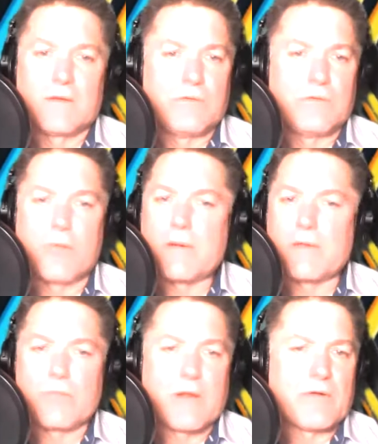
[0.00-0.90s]

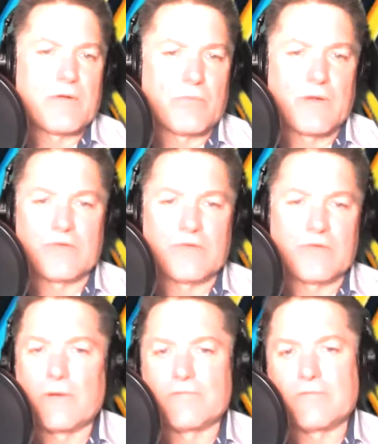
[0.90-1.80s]
Nobody raised a
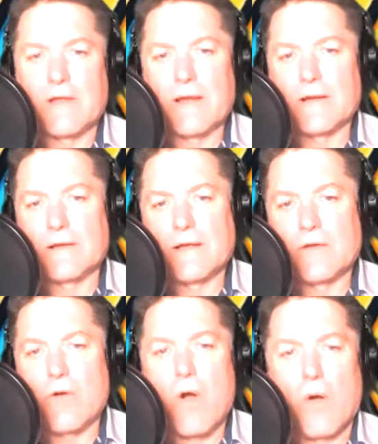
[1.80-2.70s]
red flag at
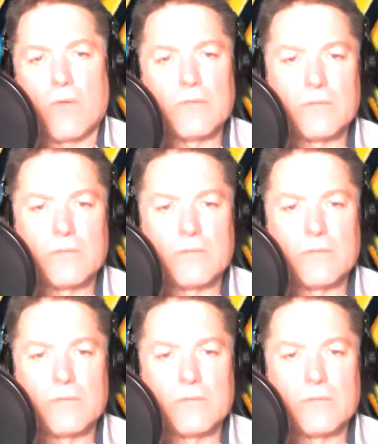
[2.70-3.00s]
all.